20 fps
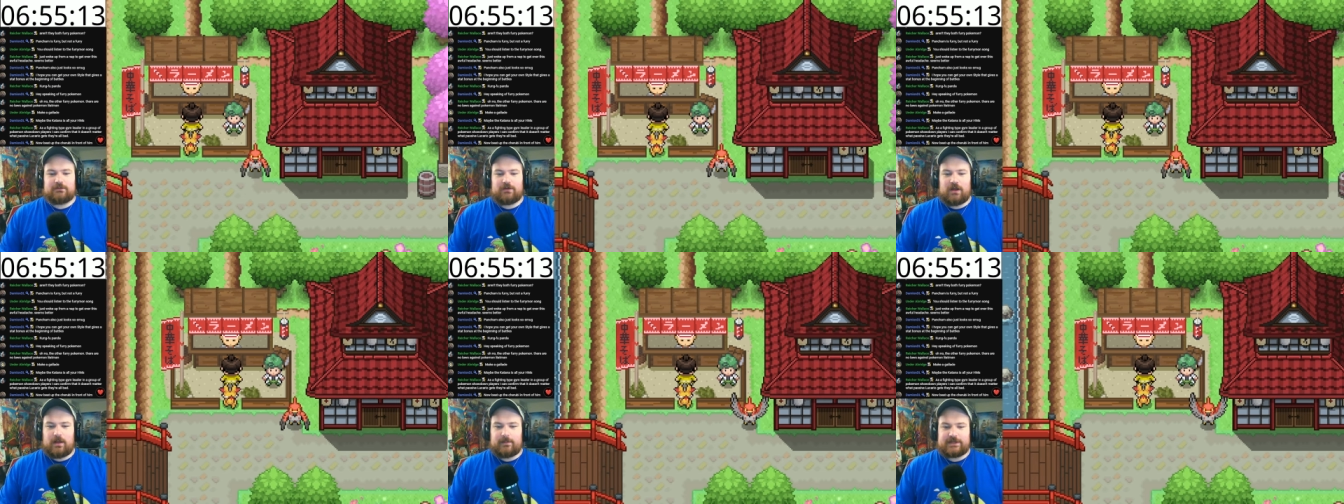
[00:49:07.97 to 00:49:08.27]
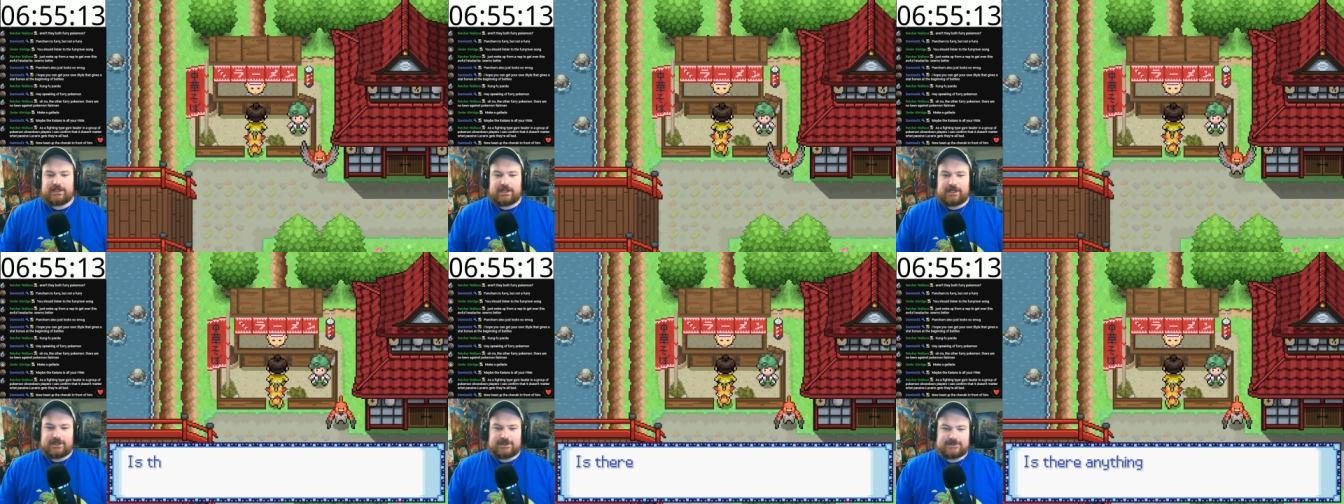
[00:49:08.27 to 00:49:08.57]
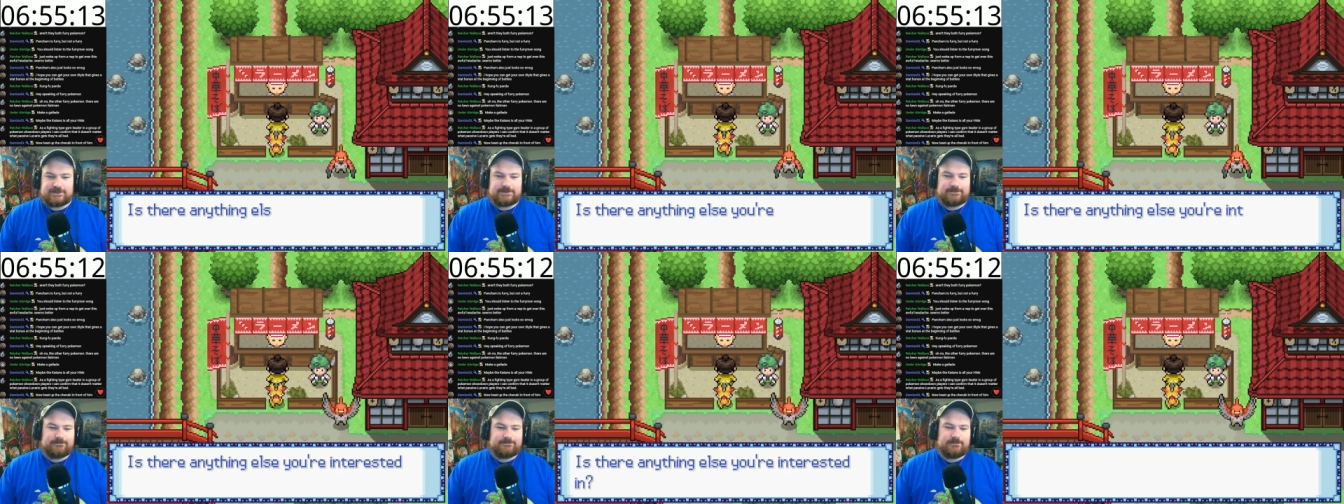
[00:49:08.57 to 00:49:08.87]
of ramen,
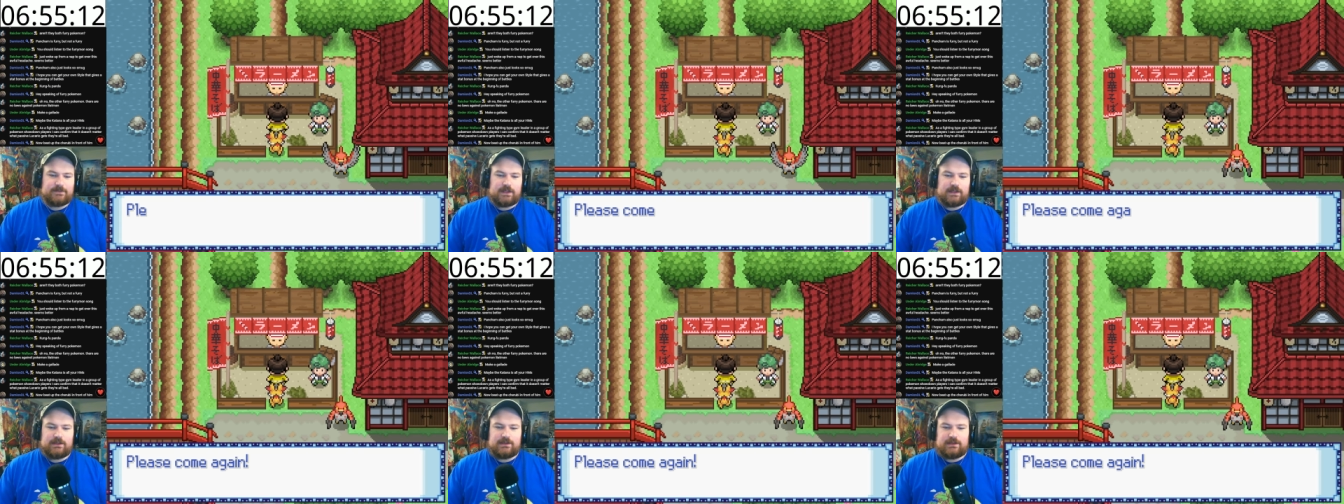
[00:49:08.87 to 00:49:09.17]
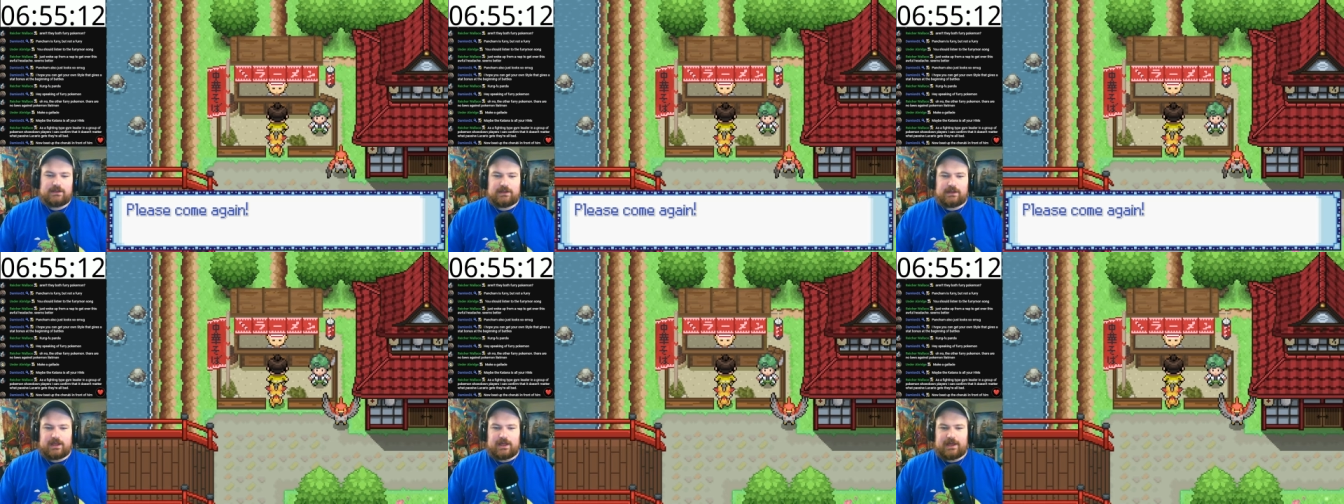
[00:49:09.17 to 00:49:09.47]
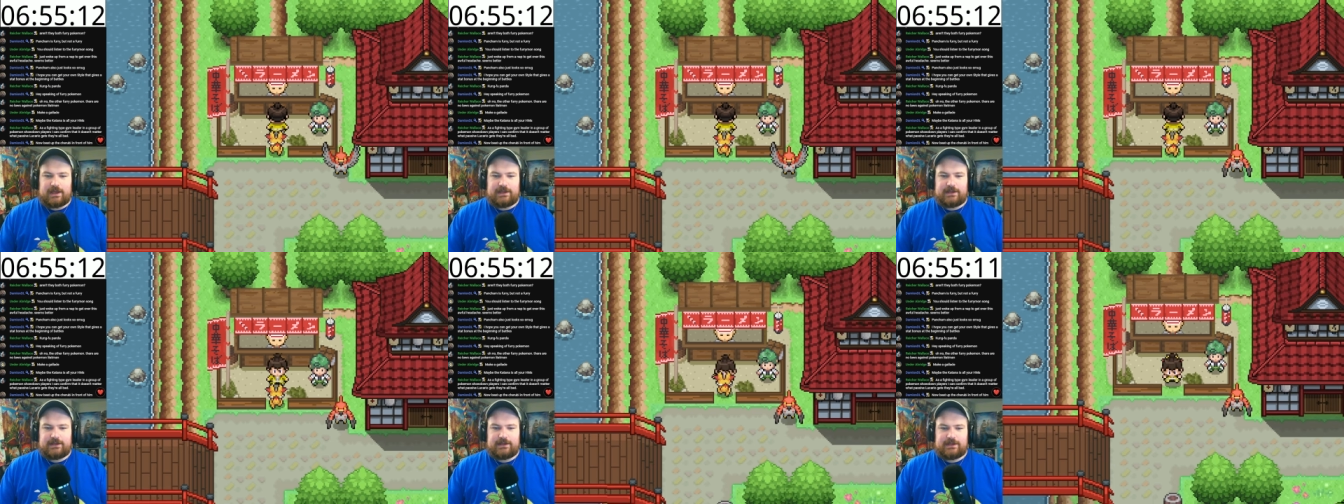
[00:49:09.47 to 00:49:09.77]
guys,
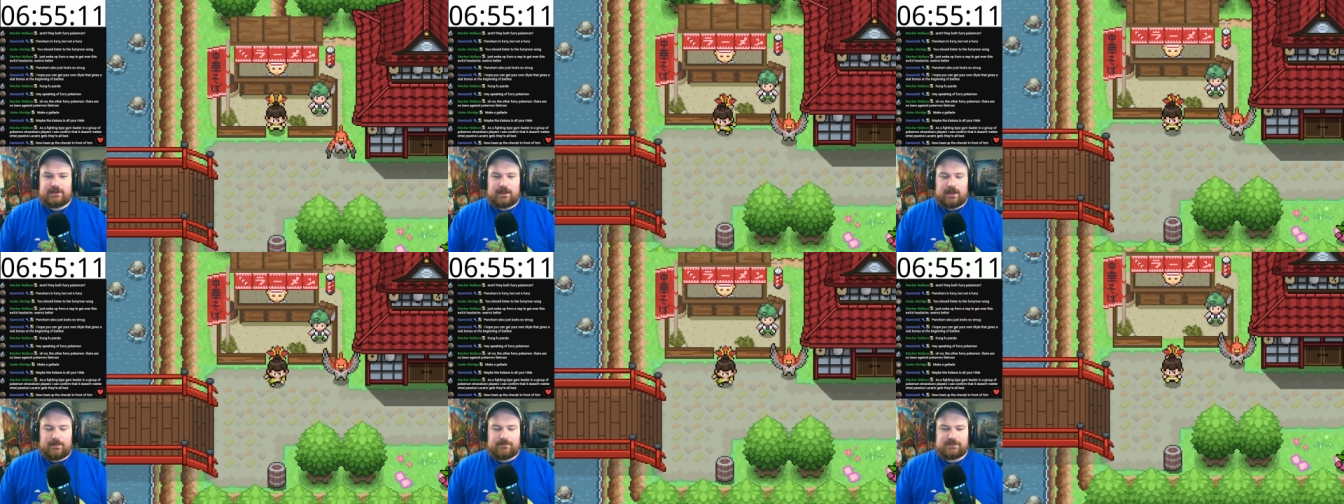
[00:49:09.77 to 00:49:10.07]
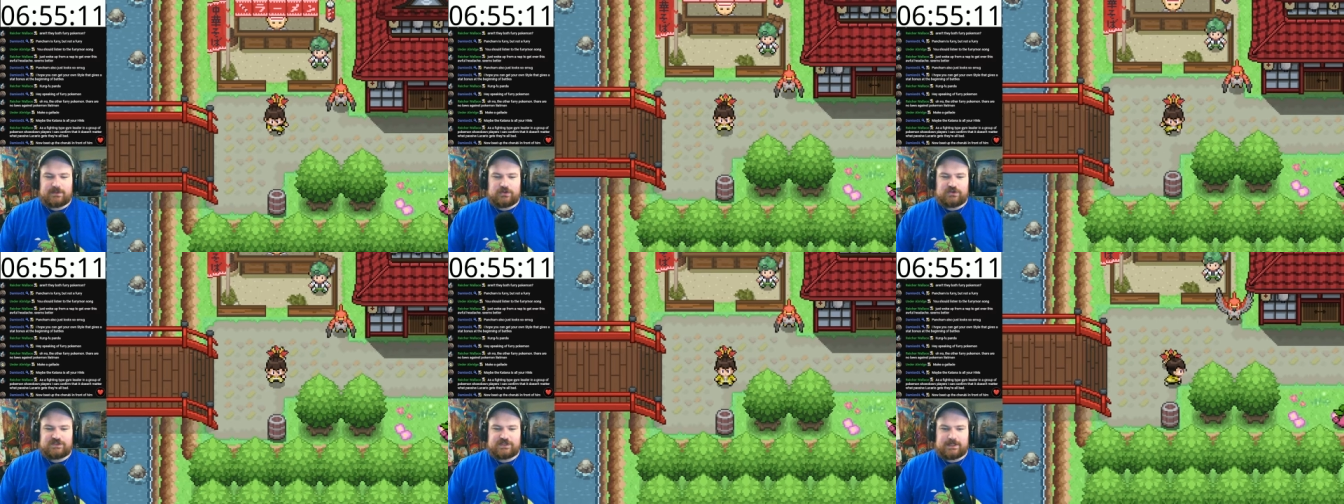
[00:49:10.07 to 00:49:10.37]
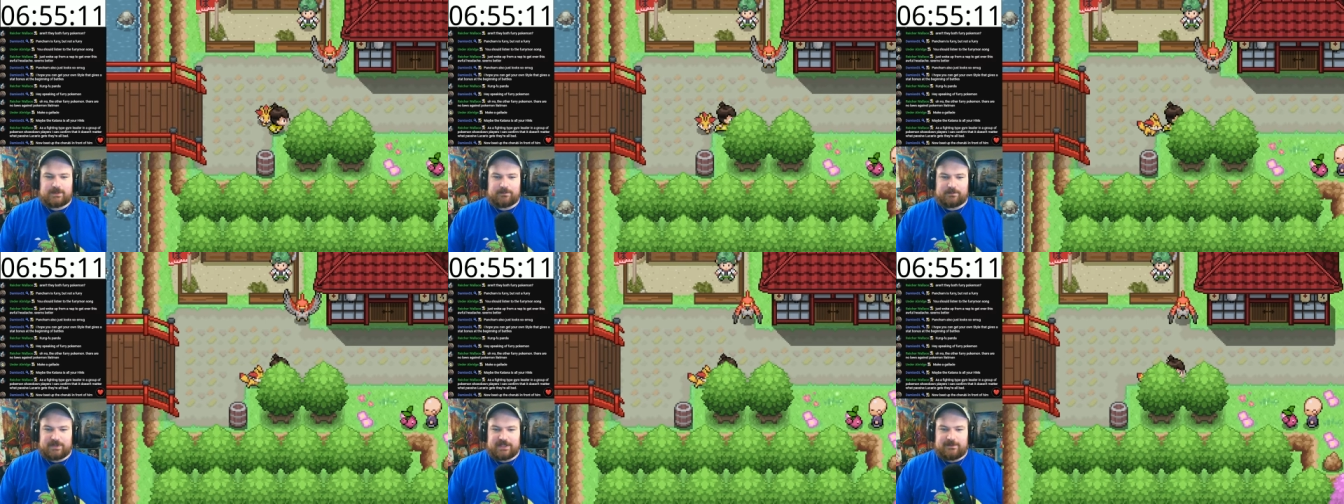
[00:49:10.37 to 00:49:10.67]
I'm usually
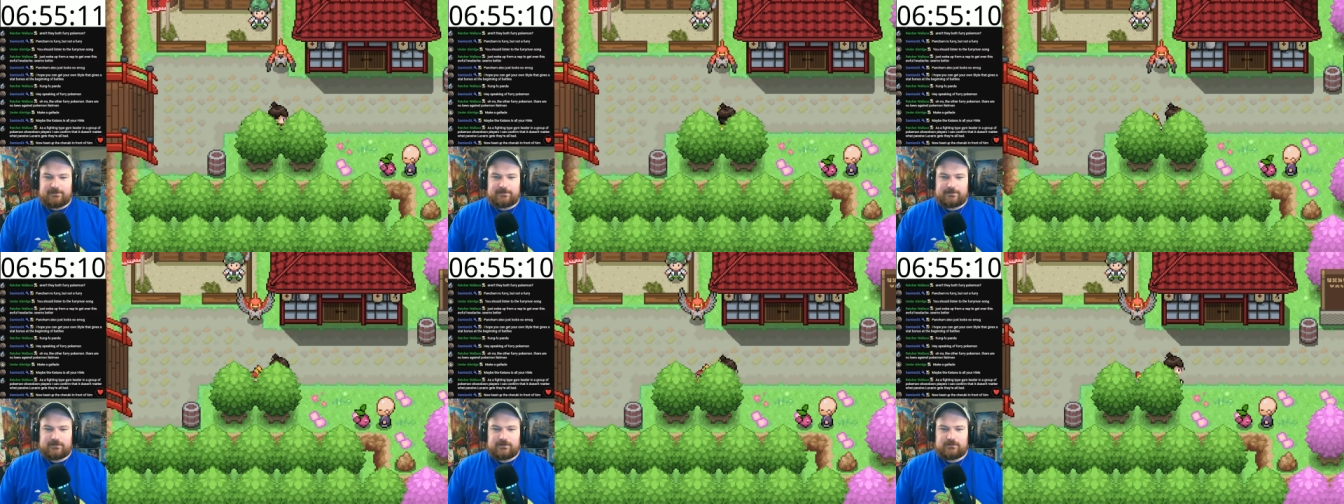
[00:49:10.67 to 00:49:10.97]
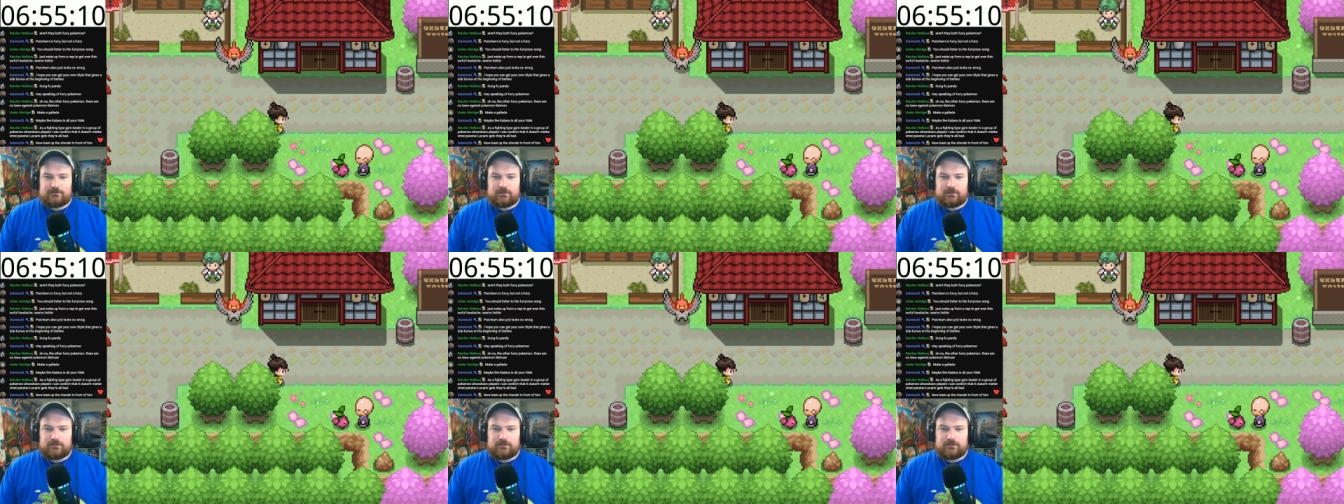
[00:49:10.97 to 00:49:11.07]
a beef